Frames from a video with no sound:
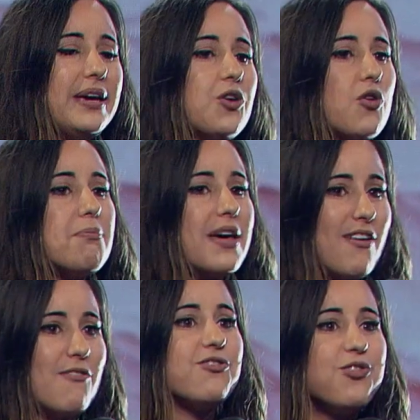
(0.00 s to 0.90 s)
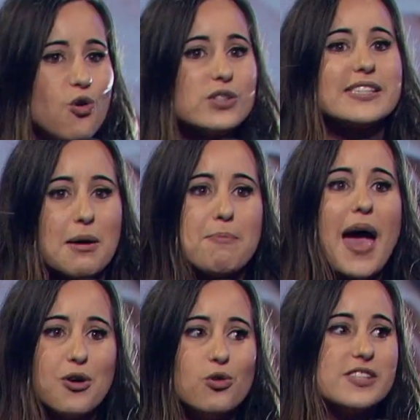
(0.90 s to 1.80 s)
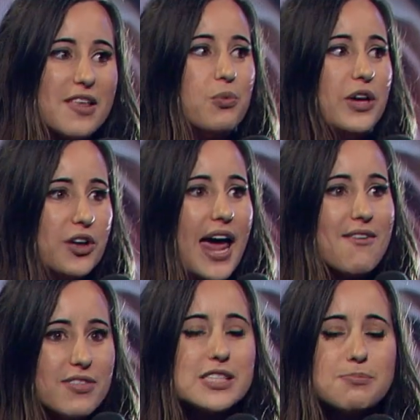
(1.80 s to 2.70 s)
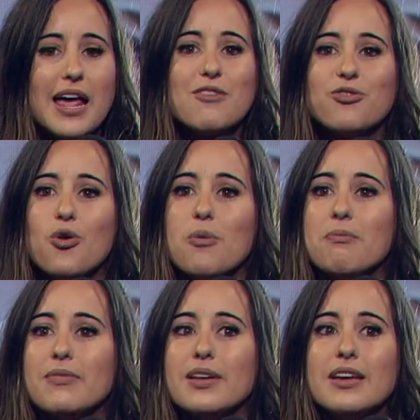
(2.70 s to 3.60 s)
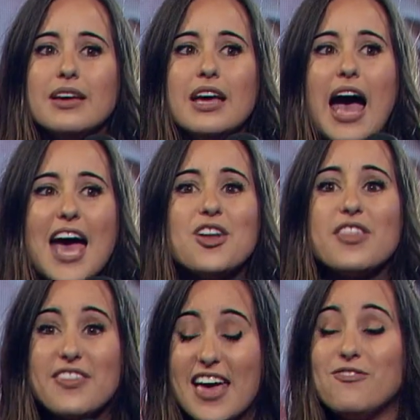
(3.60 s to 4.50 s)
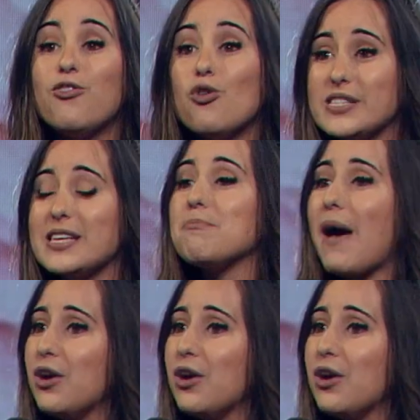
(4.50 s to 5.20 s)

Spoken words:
Peter and Bev have fought some battles so that we could have this platform. I know that they fought some